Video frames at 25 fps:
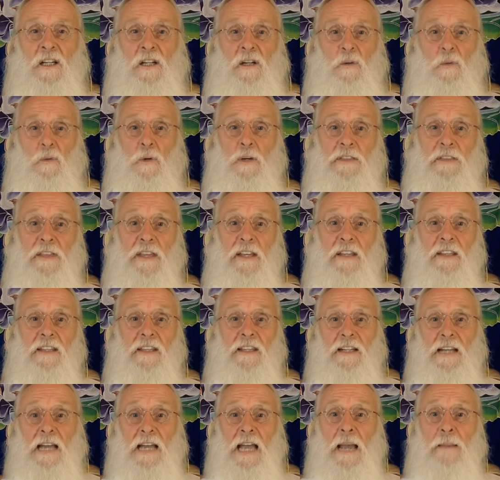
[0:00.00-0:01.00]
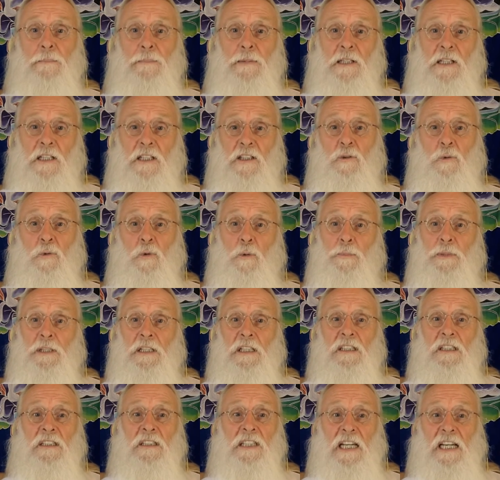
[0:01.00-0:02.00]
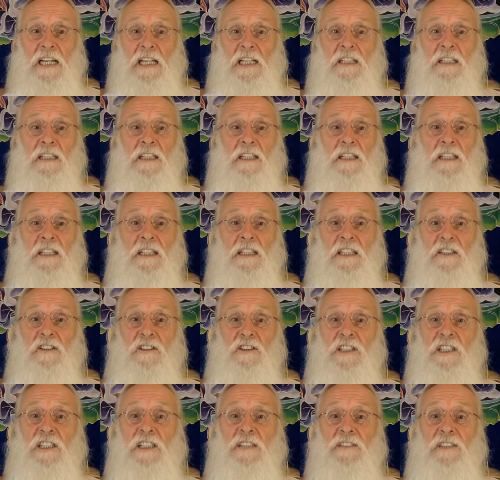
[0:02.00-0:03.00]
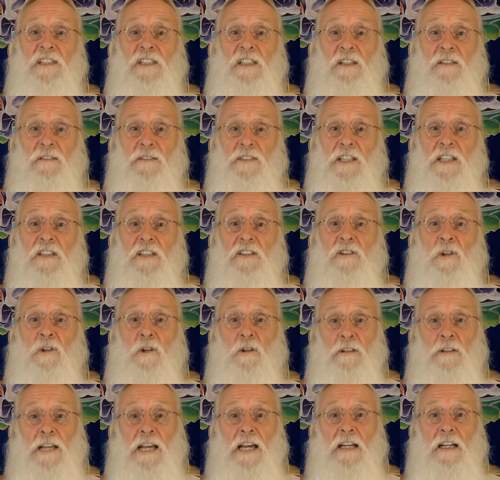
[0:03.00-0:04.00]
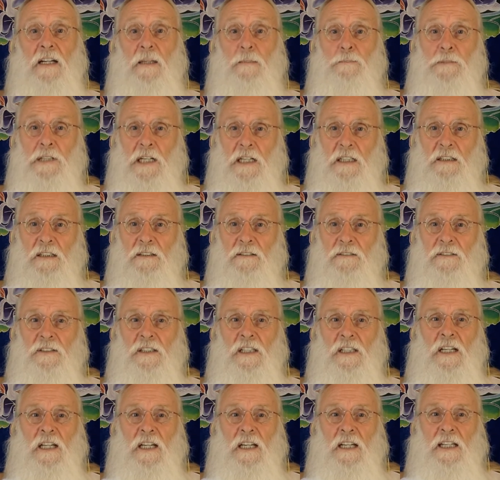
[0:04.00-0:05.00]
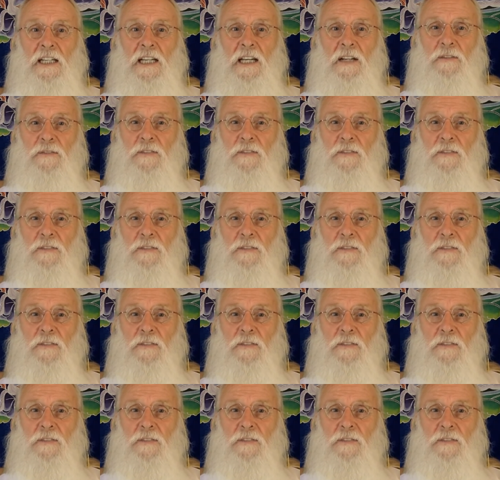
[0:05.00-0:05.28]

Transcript: We think that happiness will be attained in the achieving of this or that objective, yet